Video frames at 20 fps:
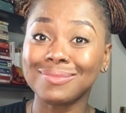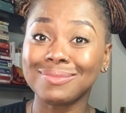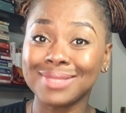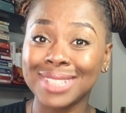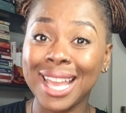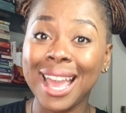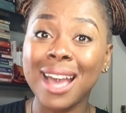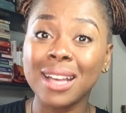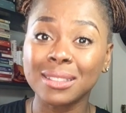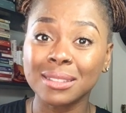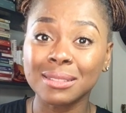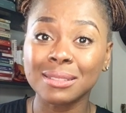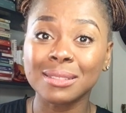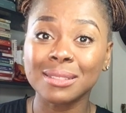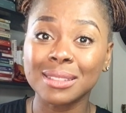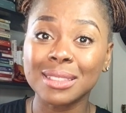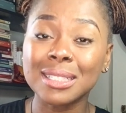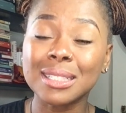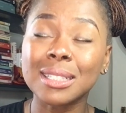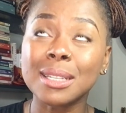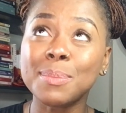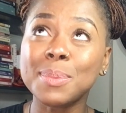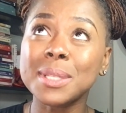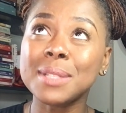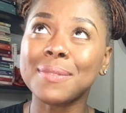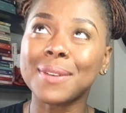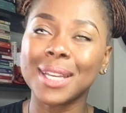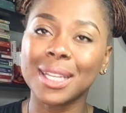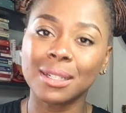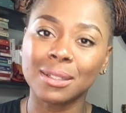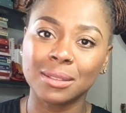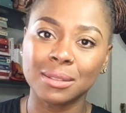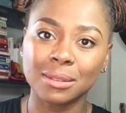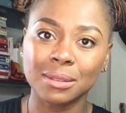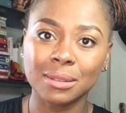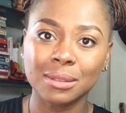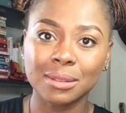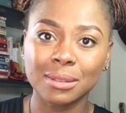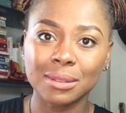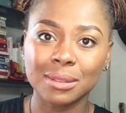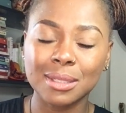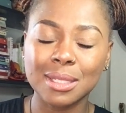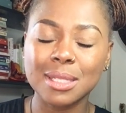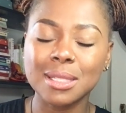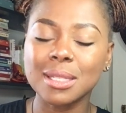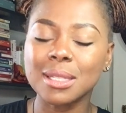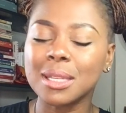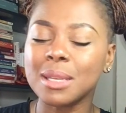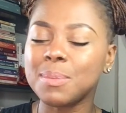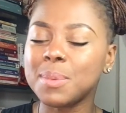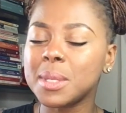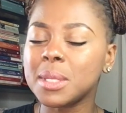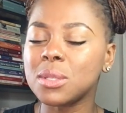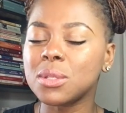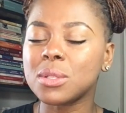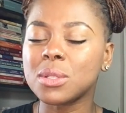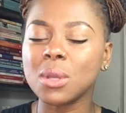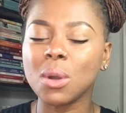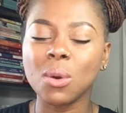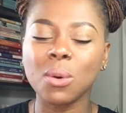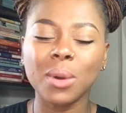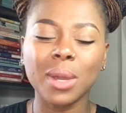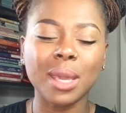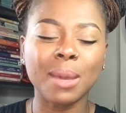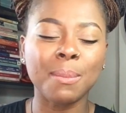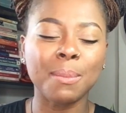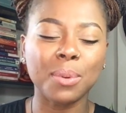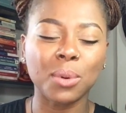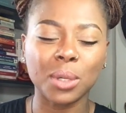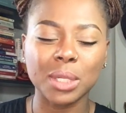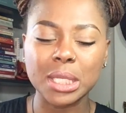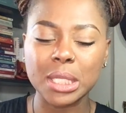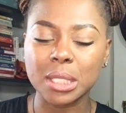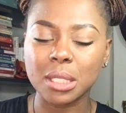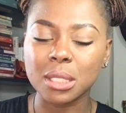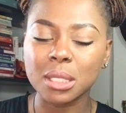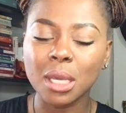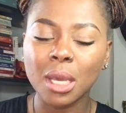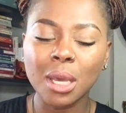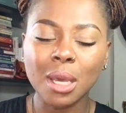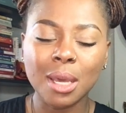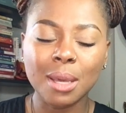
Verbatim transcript: Yeah, sleep is vital. Sleep is so important